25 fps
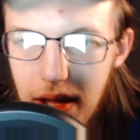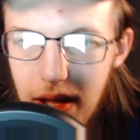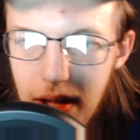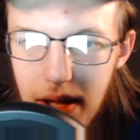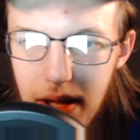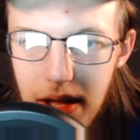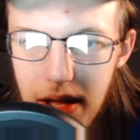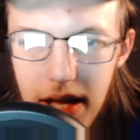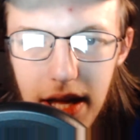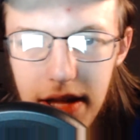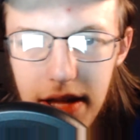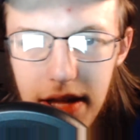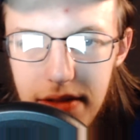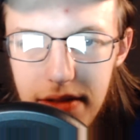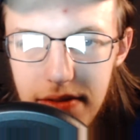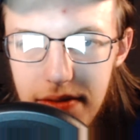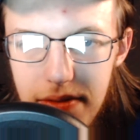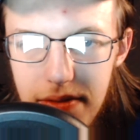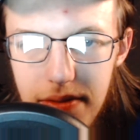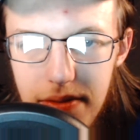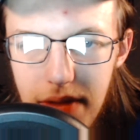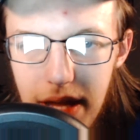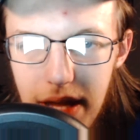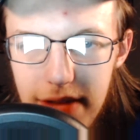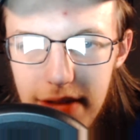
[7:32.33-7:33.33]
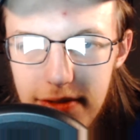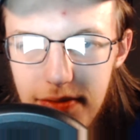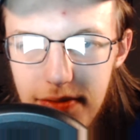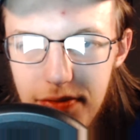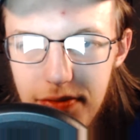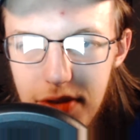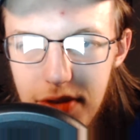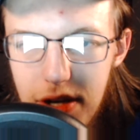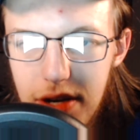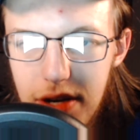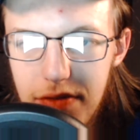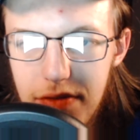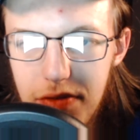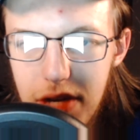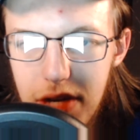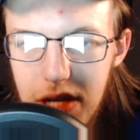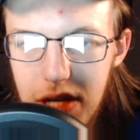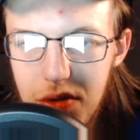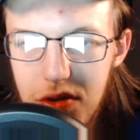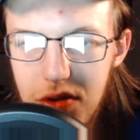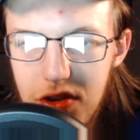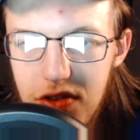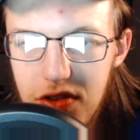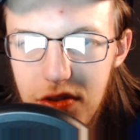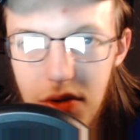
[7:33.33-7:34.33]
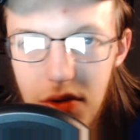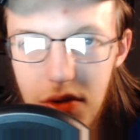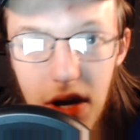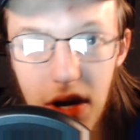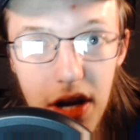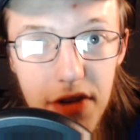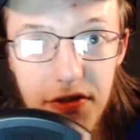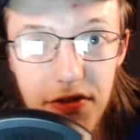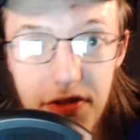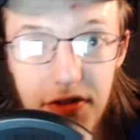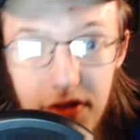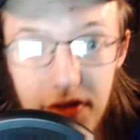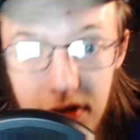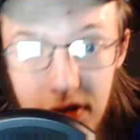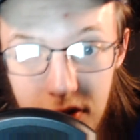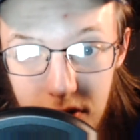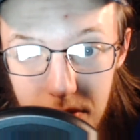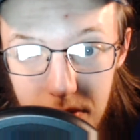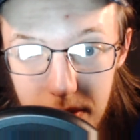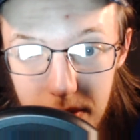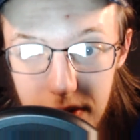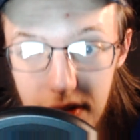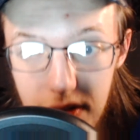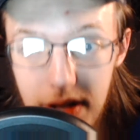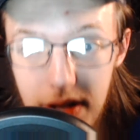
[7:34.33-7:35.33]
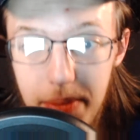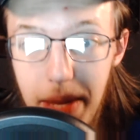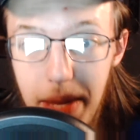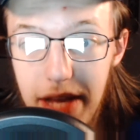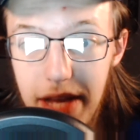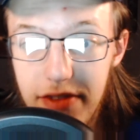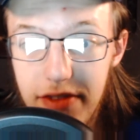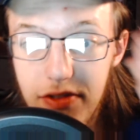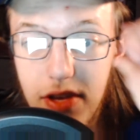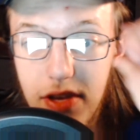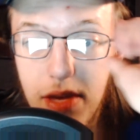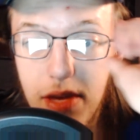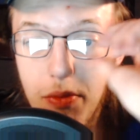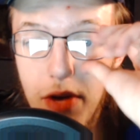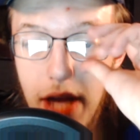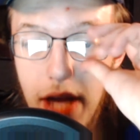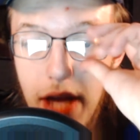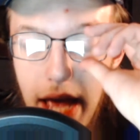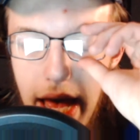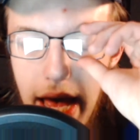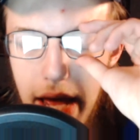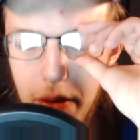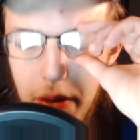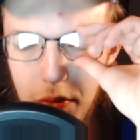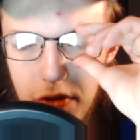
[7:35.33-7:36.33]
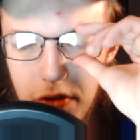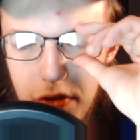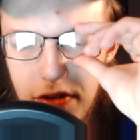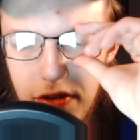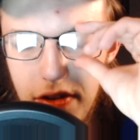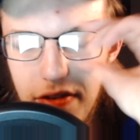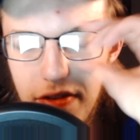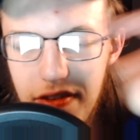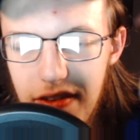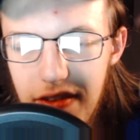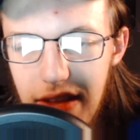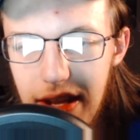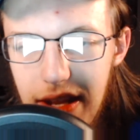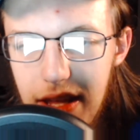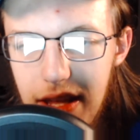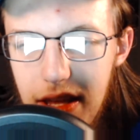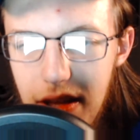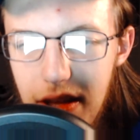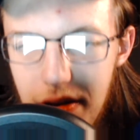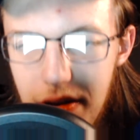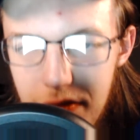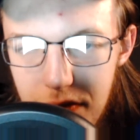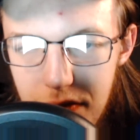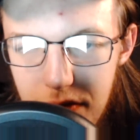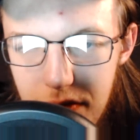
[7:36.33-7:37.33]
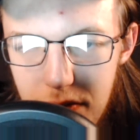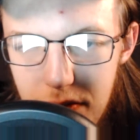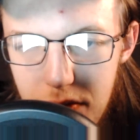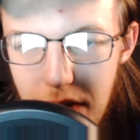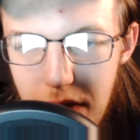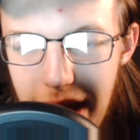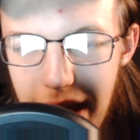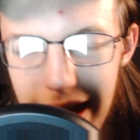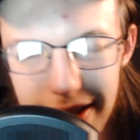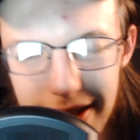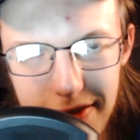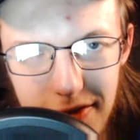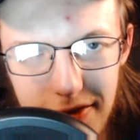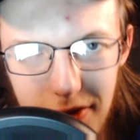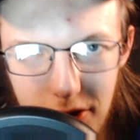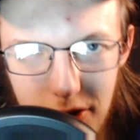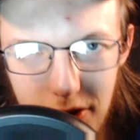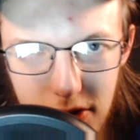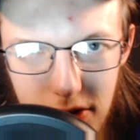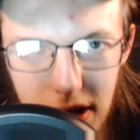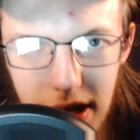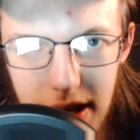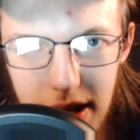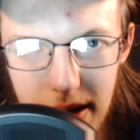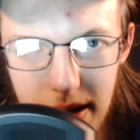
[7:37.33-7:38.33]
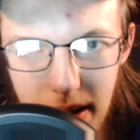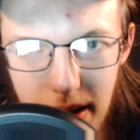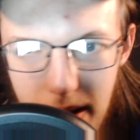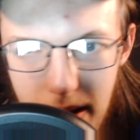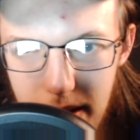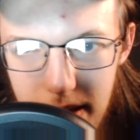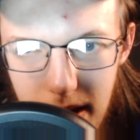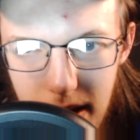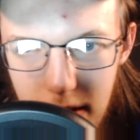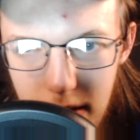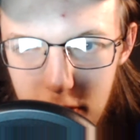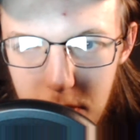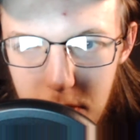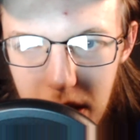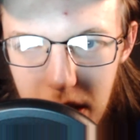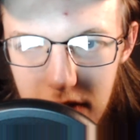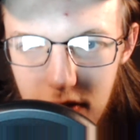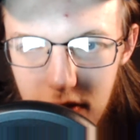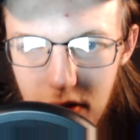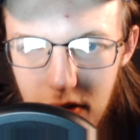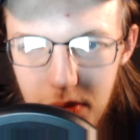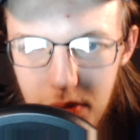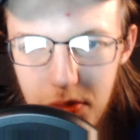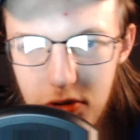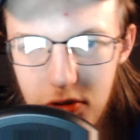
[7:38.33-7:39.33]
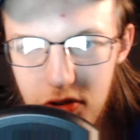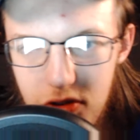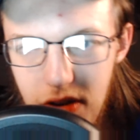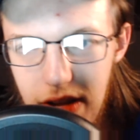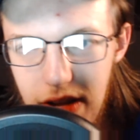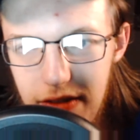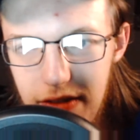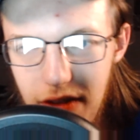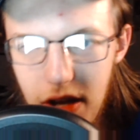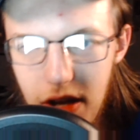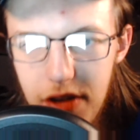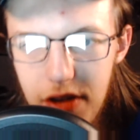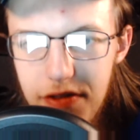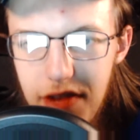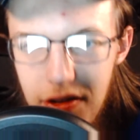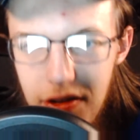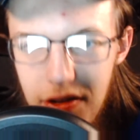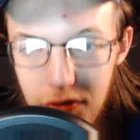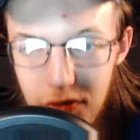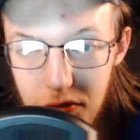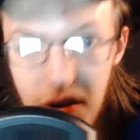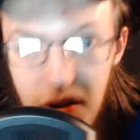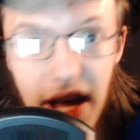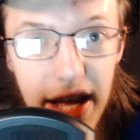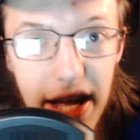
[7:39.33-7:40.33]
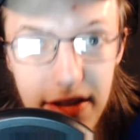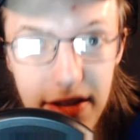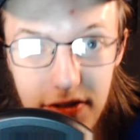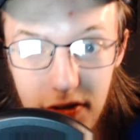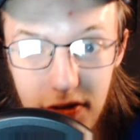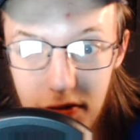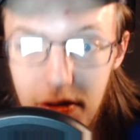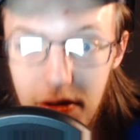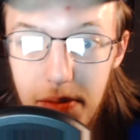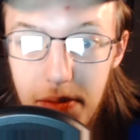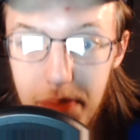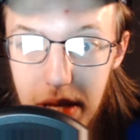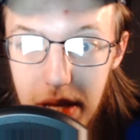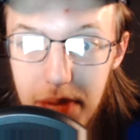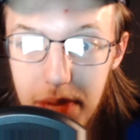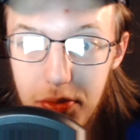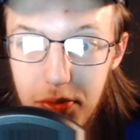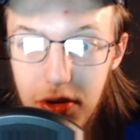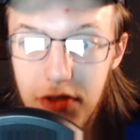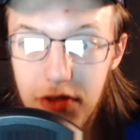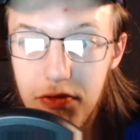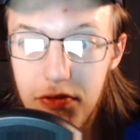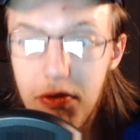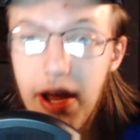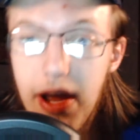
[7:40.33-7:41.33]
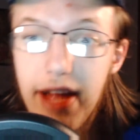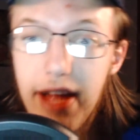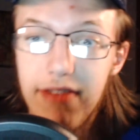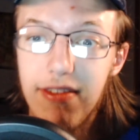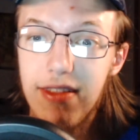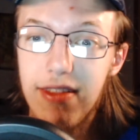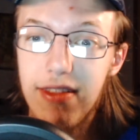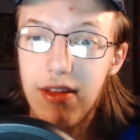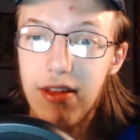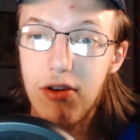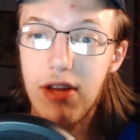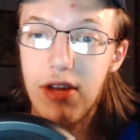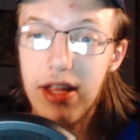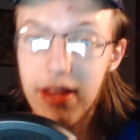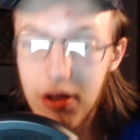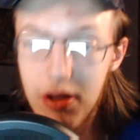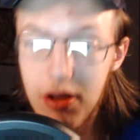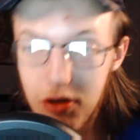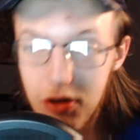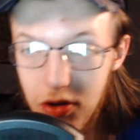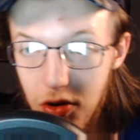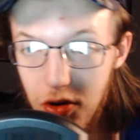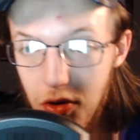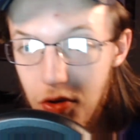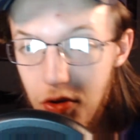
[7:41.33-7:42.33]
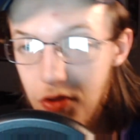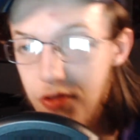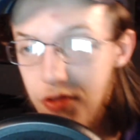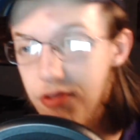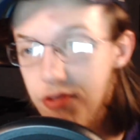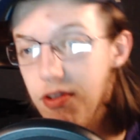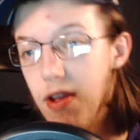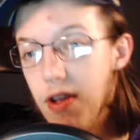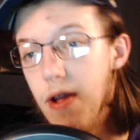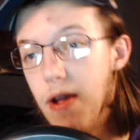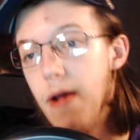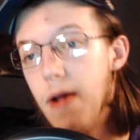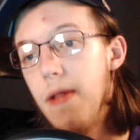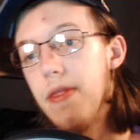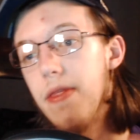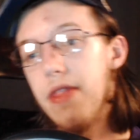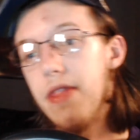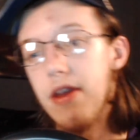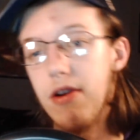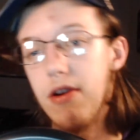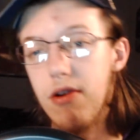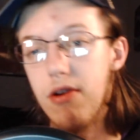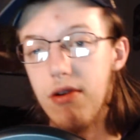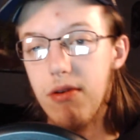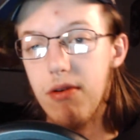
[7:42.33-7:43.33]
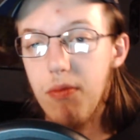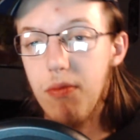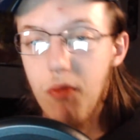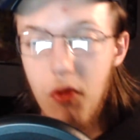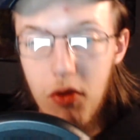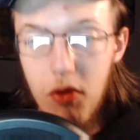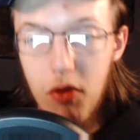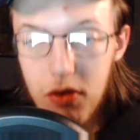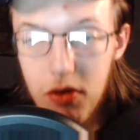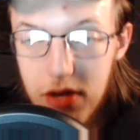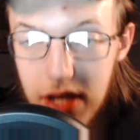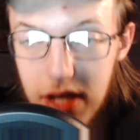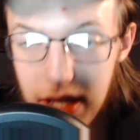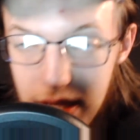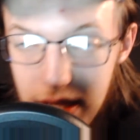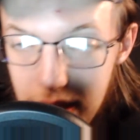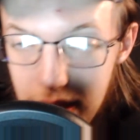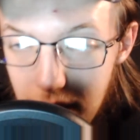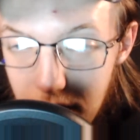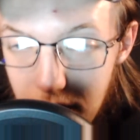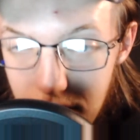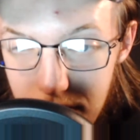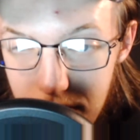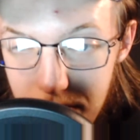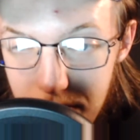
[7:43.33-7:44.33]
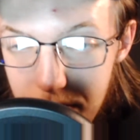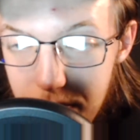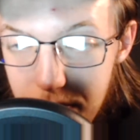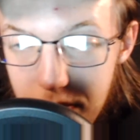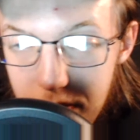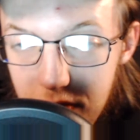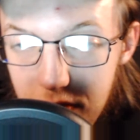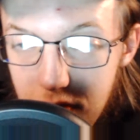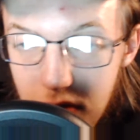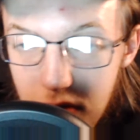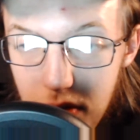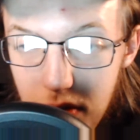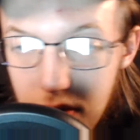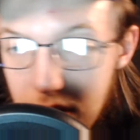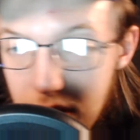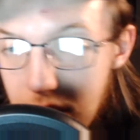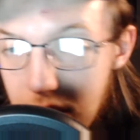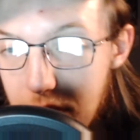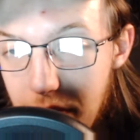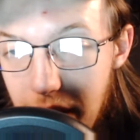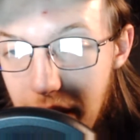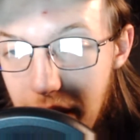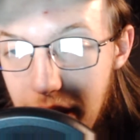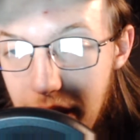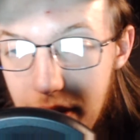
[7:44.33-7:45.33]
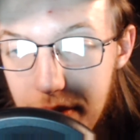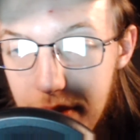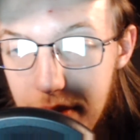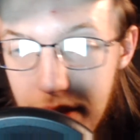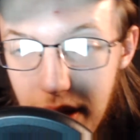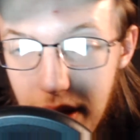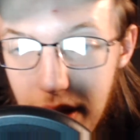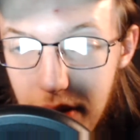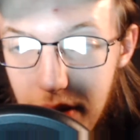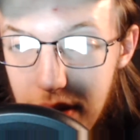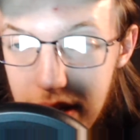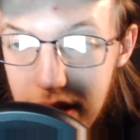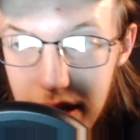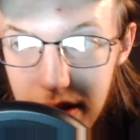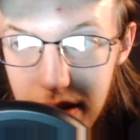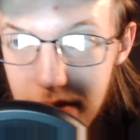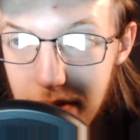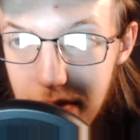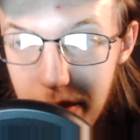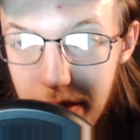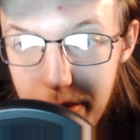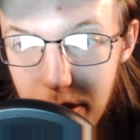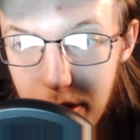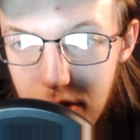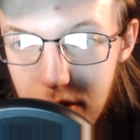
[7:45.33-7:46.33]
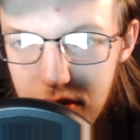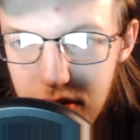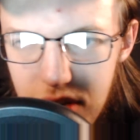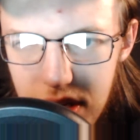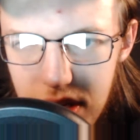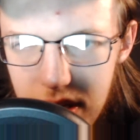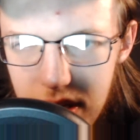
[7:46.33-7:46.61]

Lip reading: and some figurative language to us humans. And basically what it had was a city of rats. Okay, it basically portrays us as rats, people as rats, and they're in their cars, they're working, they're scurrying around without any emotion,